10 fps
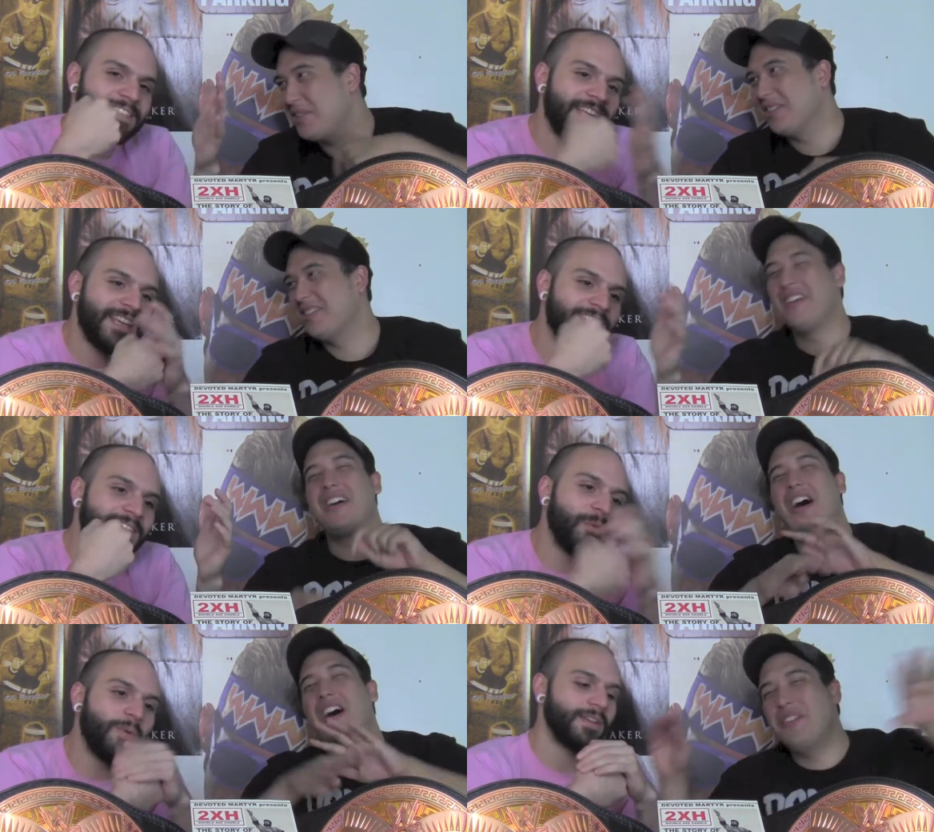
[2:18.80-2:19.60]
Speaker 1: This is
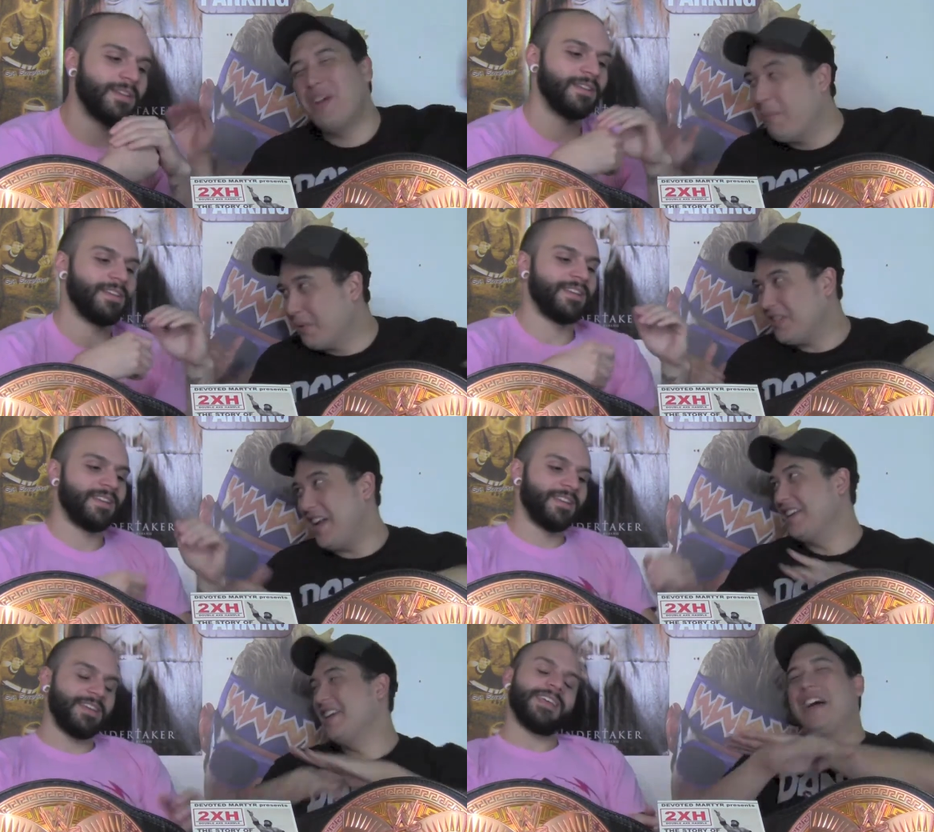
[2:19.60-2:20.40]
the Hundo one. Hundo
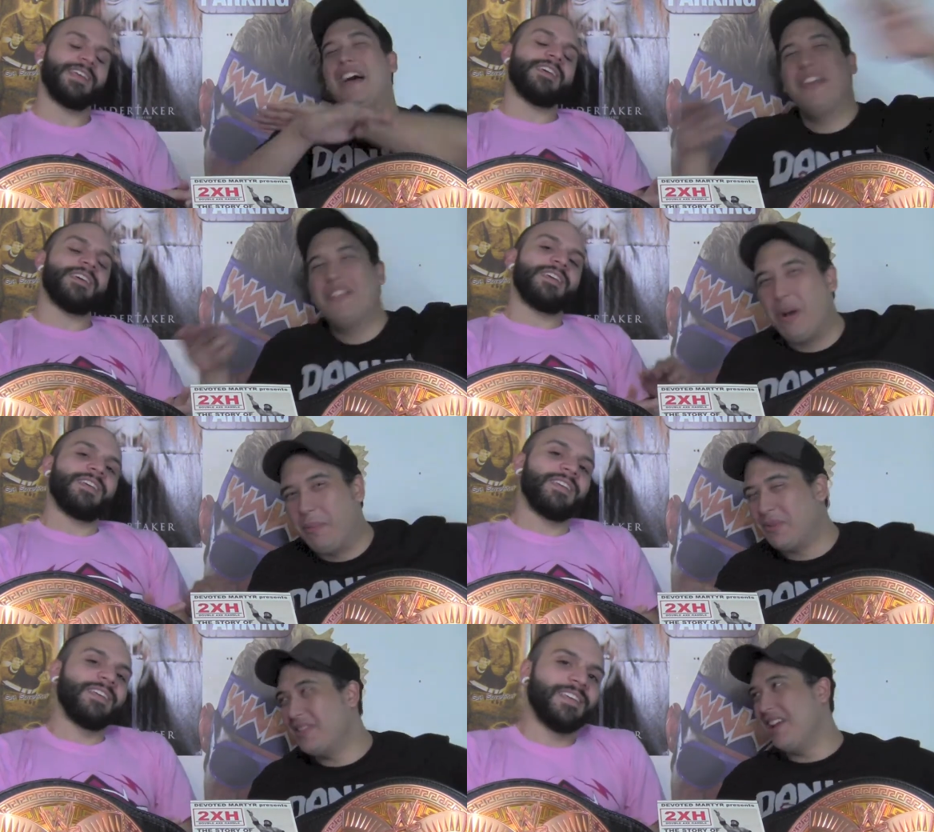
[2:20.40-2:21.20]
percent. Hundo
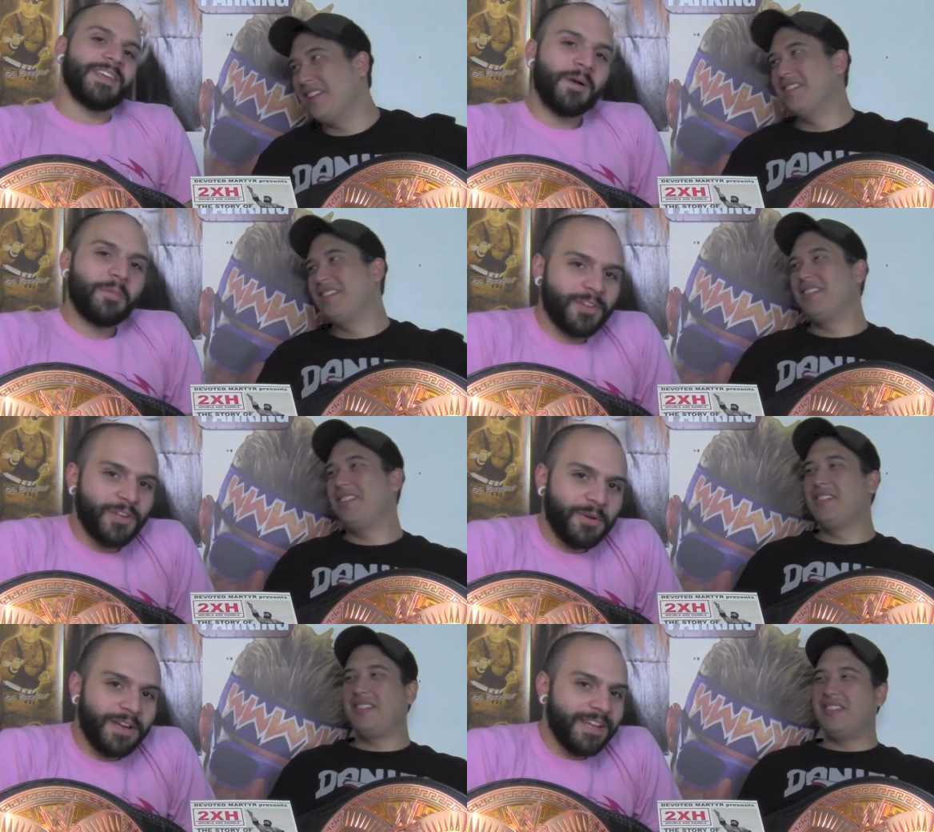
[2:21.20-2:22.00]
percent. Yep, we're
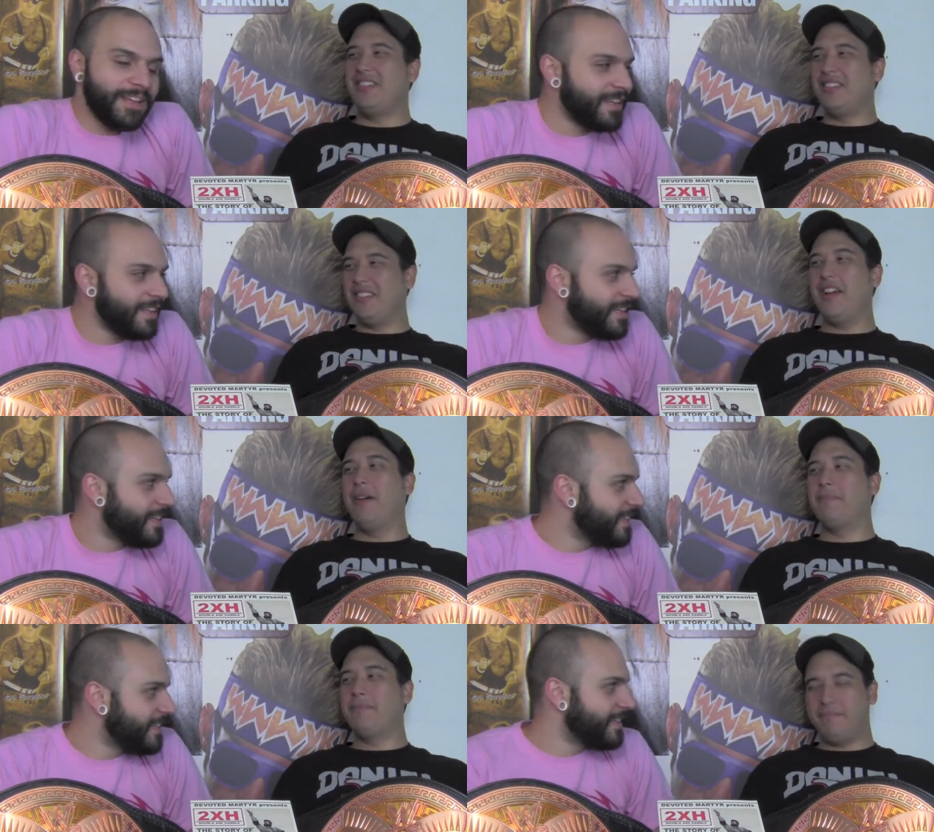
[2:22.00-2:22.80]
doing it. Yep.
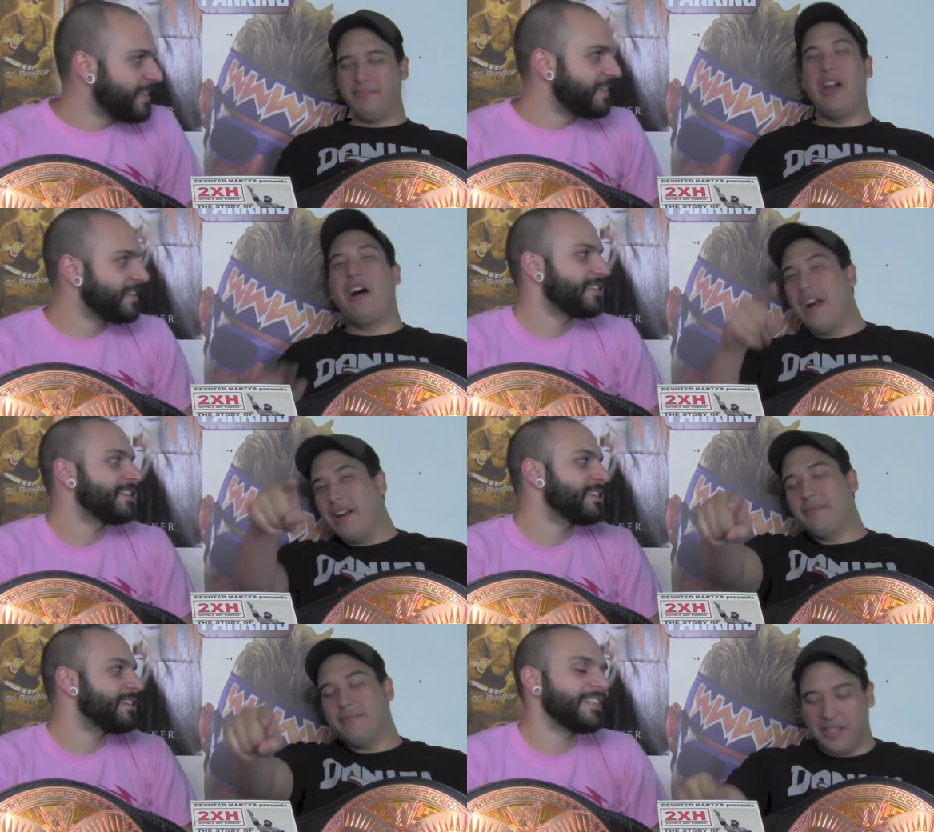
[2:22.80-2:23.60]
Alright,
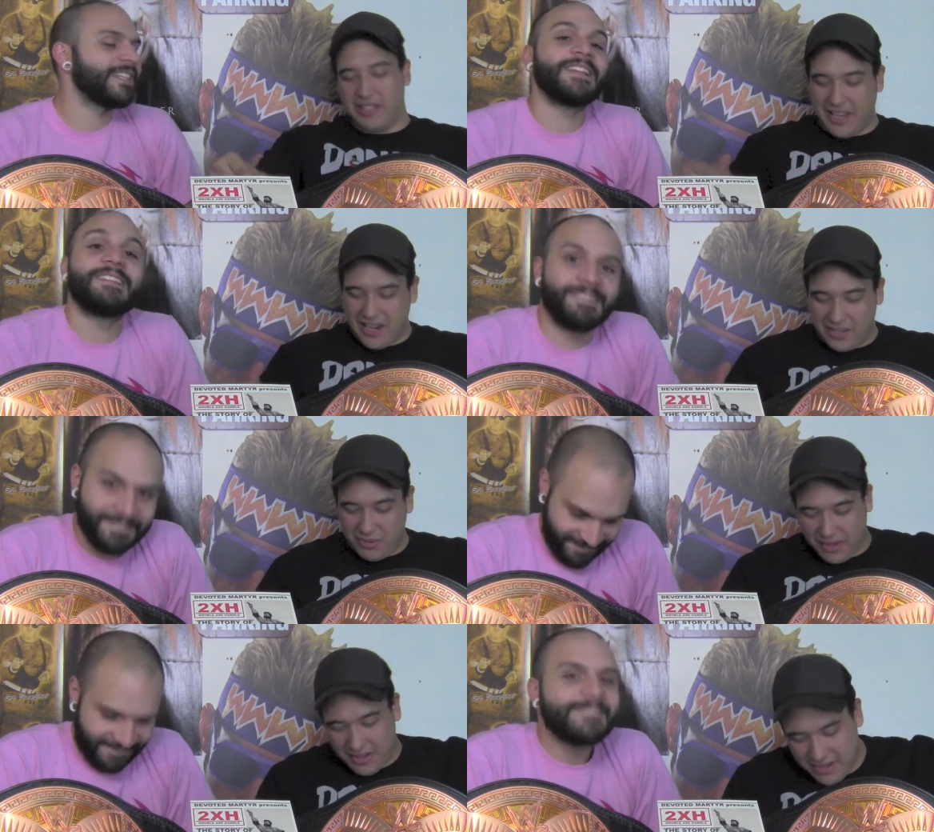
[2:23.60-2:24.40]
so let's get
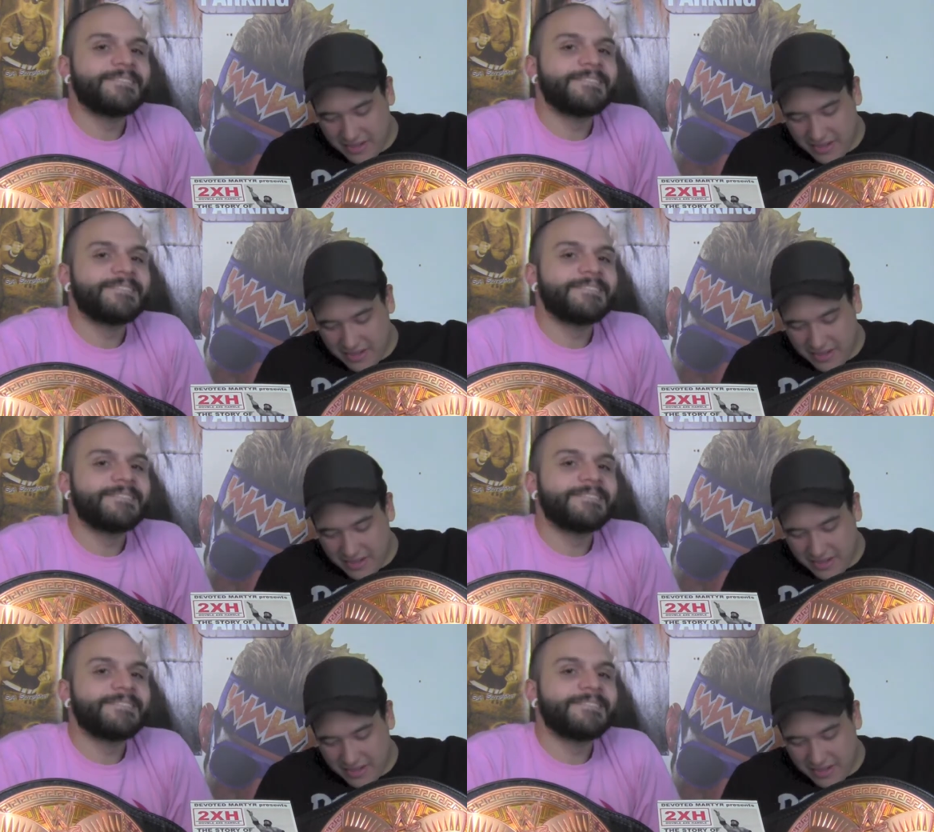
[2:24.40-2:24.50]
into it.